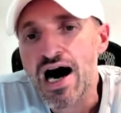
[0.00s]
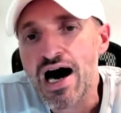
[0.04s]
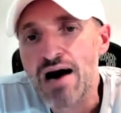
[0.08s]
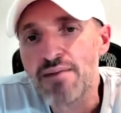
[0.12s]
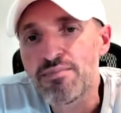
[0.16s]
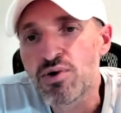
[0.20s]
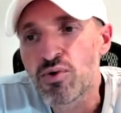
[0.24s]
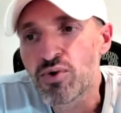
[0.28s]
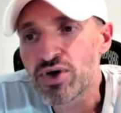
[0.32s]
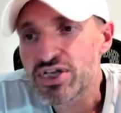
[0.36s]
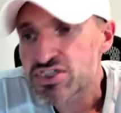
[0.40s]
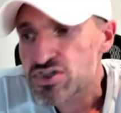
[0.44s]
Uh,
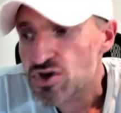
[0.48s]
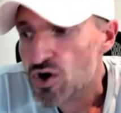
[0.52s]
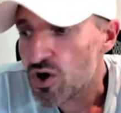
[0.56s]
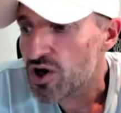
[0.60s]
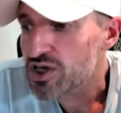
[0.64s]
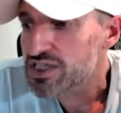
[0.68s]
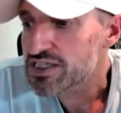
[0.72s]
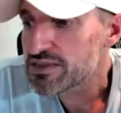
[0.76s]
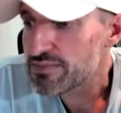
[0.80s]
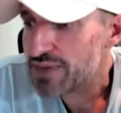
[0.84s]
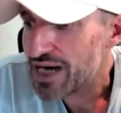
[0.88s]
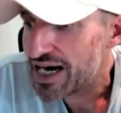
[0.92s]
but we
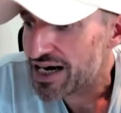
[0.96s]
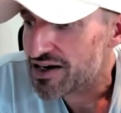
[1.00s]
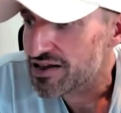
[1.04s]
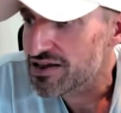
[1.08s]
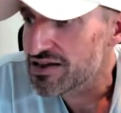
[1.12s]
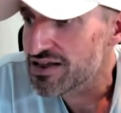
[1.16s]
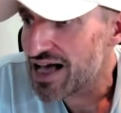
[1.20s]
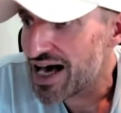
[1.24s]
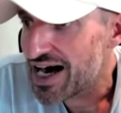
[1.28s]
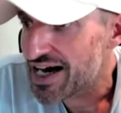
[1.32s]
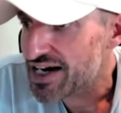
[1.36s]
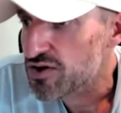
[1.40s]
talked about a
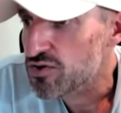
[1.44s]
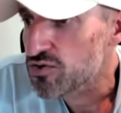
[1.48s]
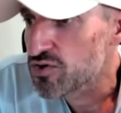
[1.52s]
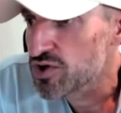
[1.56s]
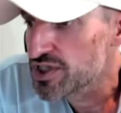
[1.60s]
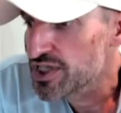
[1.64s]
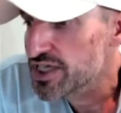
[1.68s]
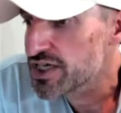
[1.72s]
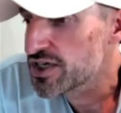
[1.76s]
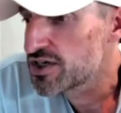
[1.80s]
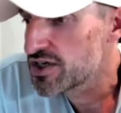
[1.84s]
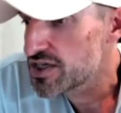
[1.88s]
lot of
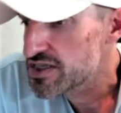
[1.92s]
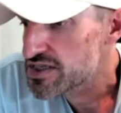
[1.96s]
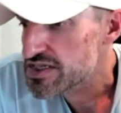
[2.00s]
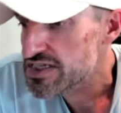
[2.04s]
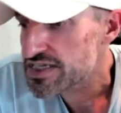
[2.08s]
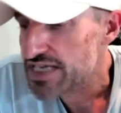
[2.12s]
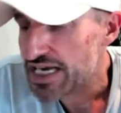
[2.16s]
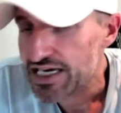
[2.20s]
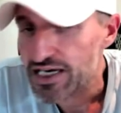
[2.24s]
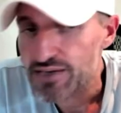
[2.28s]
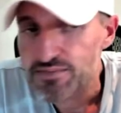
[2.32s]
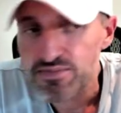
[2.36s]
really good
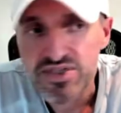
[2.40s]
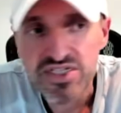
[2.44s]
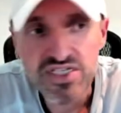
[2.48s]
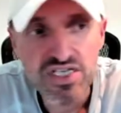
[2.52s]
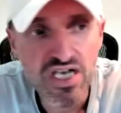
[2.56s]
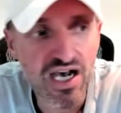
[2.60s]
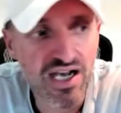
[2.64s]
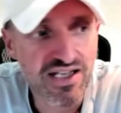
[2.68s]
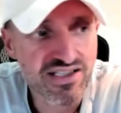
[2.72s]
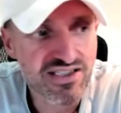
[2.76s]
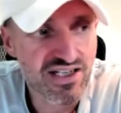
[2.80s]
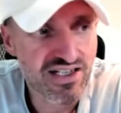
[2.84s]
setups
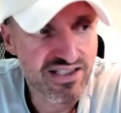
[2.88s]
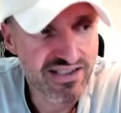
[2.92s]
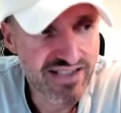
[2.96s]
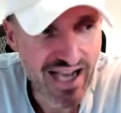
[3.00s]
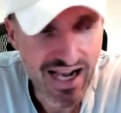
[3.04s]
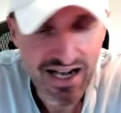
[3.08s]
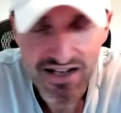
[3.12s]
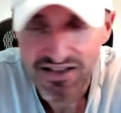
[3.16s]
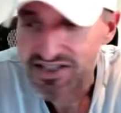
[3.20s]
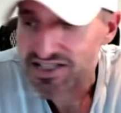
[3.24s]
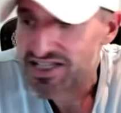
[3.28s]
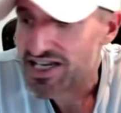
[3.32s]
uh, to the
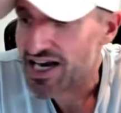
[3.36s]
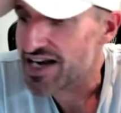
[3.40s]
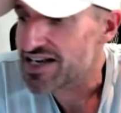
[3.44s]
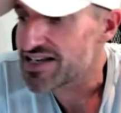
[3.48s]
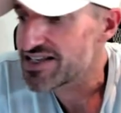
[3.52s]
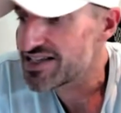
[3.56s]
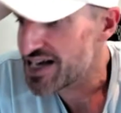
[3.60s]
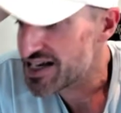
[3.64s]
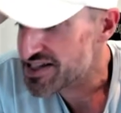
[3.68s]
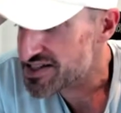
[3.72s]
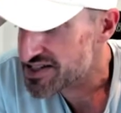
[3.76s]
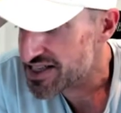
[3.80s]

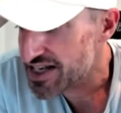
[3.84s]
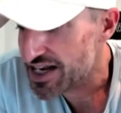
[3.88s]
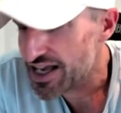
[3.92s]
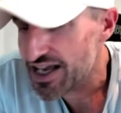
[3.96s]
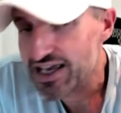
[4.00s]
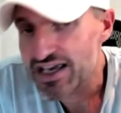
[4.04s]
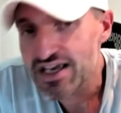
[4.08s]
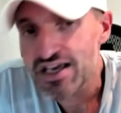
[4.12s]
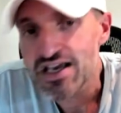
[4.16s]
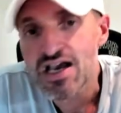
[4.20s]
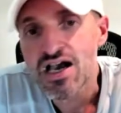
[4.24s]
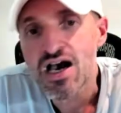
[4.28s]
downside
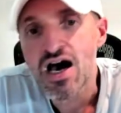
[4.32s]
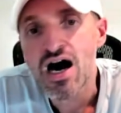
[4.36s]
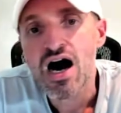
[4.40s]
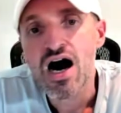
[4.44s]
yesterday.